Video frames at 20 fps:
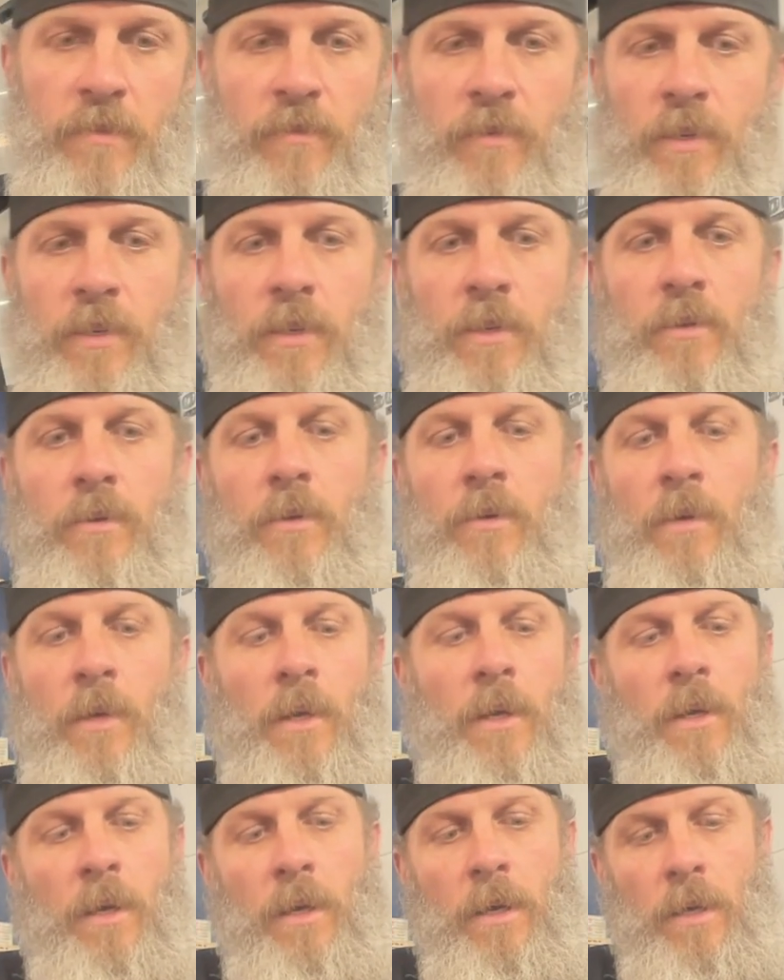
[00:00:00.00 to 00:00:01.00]
for you.
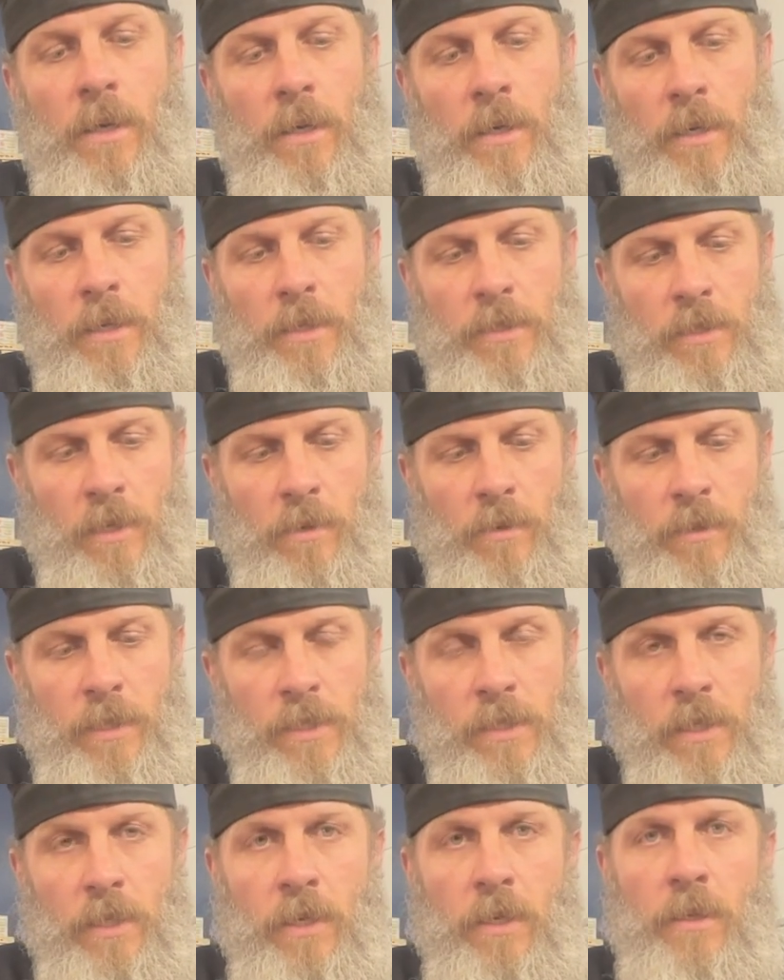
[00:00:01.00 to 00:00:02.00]
It's always
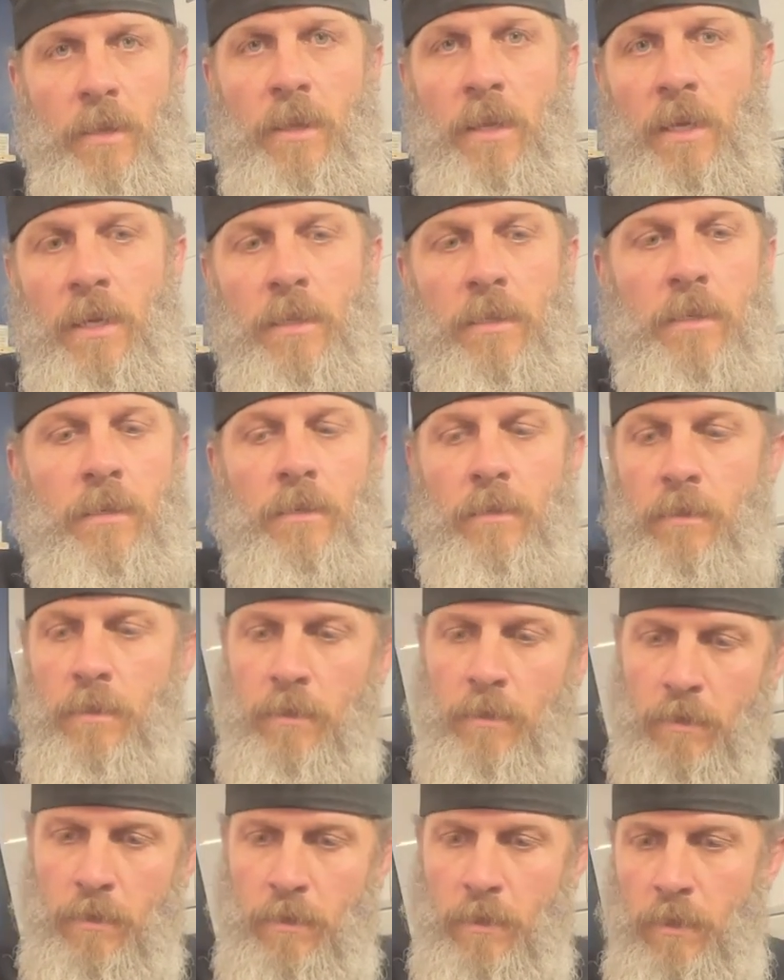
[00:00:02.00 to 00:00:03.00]
a good thing
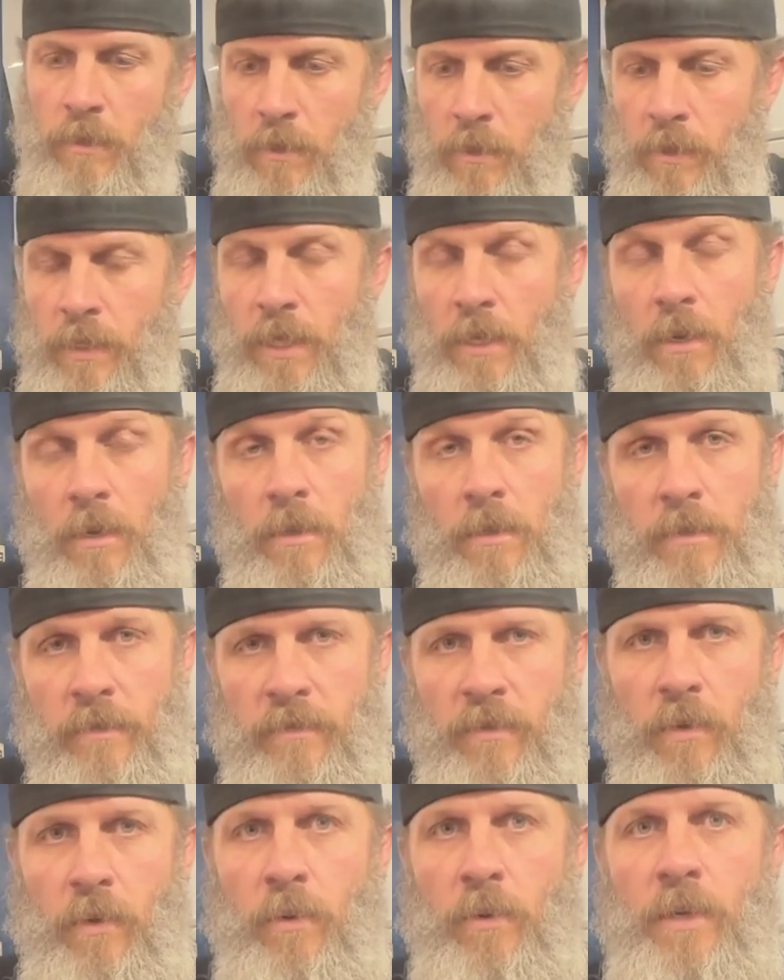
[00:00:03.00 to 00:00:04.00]
to, you know, get all of
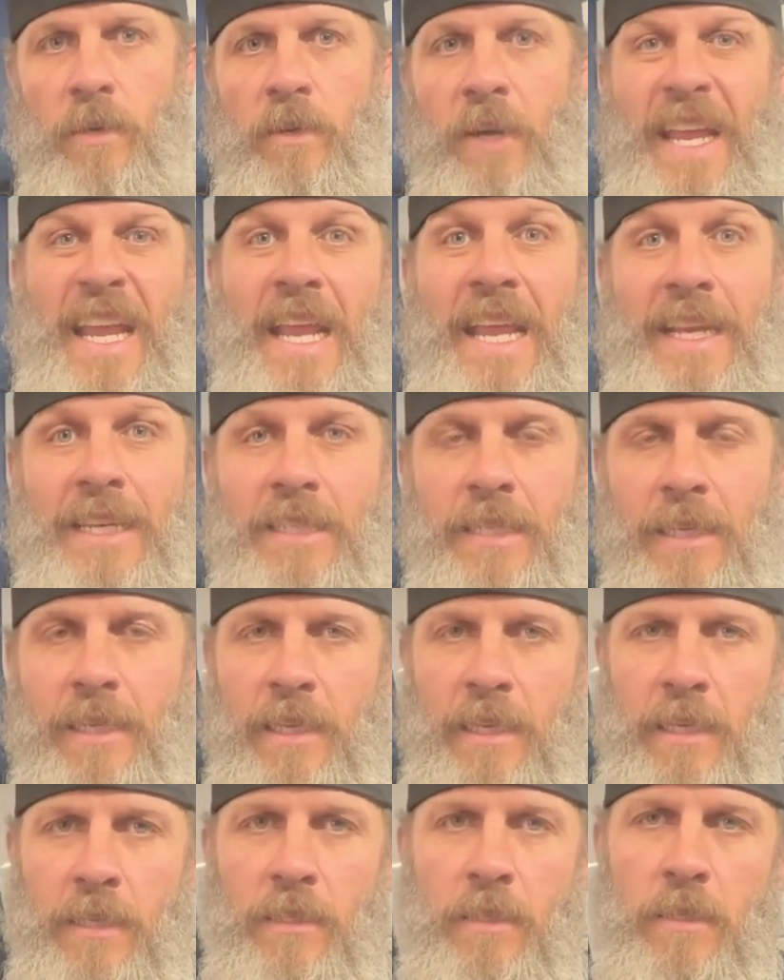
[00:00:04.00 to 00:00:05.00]
the oil into
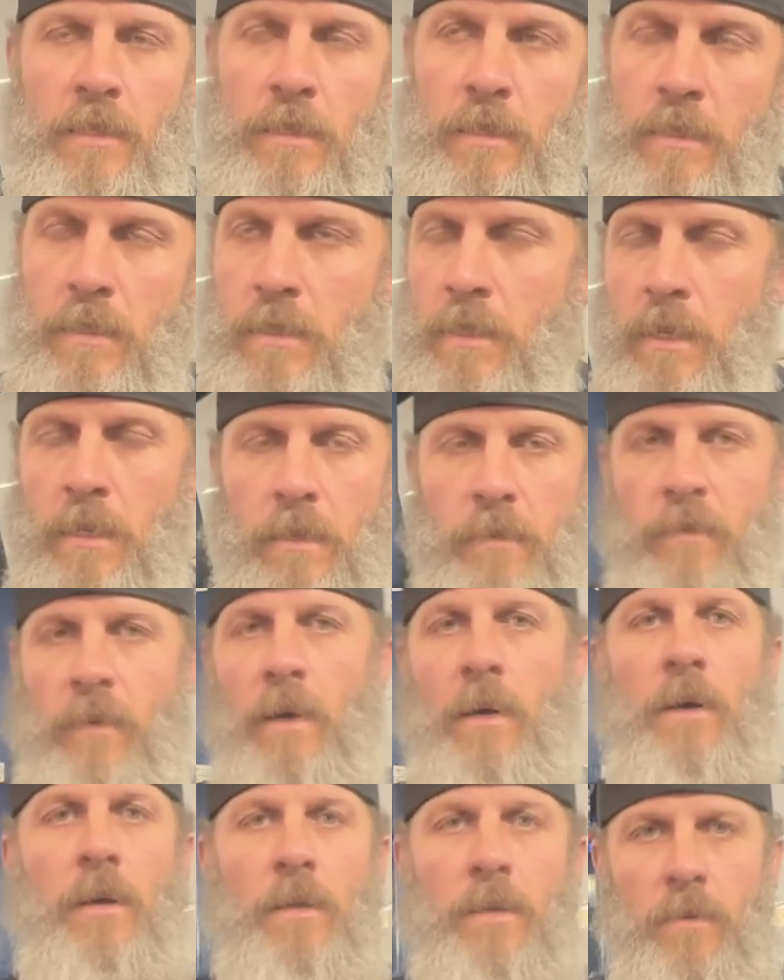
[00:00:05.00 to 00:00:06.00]
the engine instead of
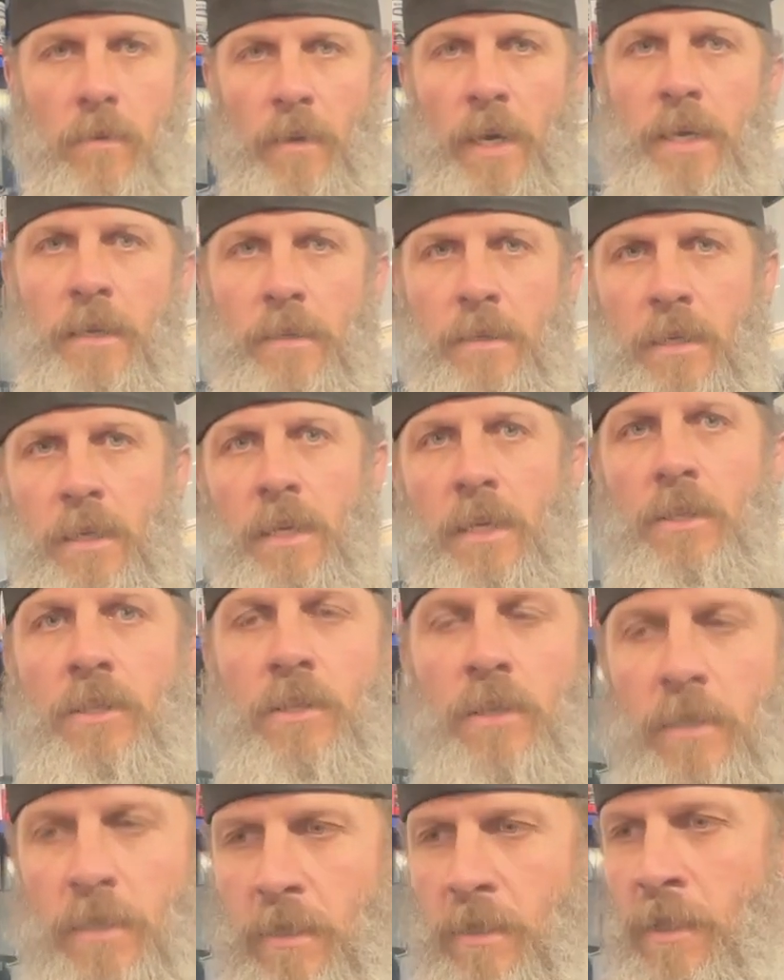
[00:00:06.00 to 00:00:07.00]
all around the
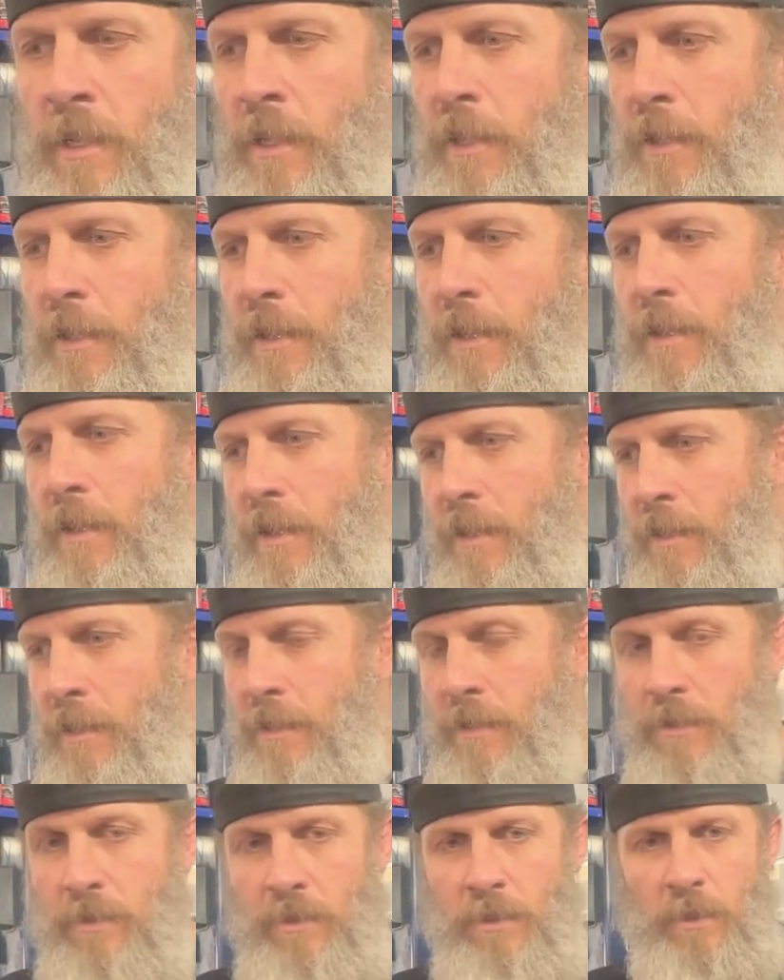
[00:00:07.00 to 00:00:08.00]
engine,
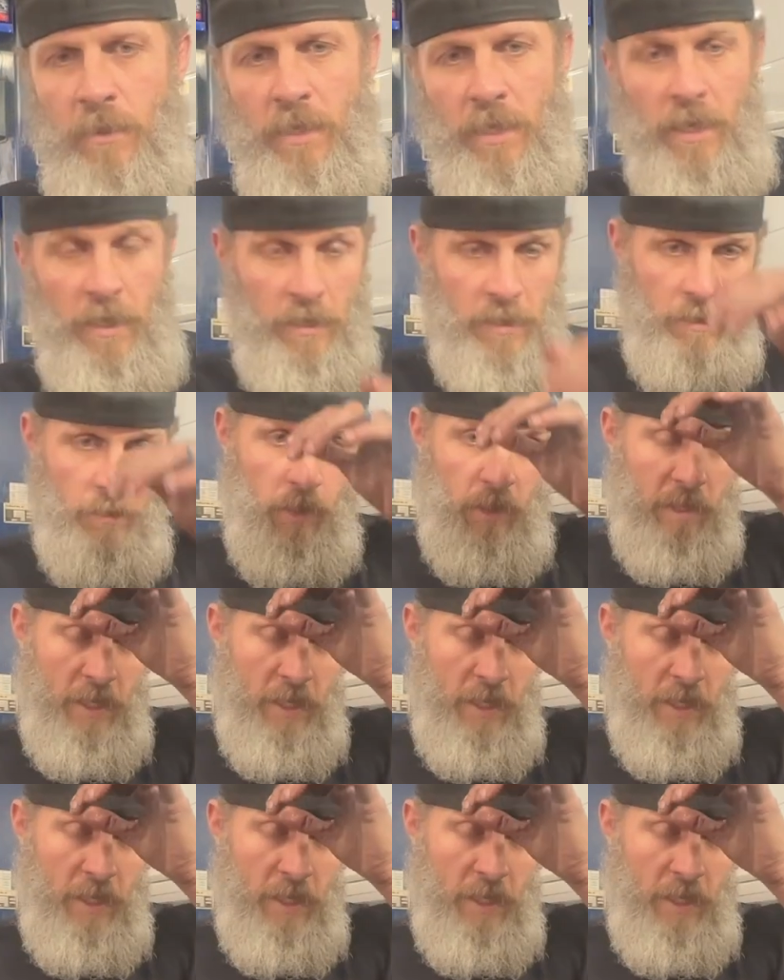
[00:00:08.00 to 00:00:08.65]
so the customer's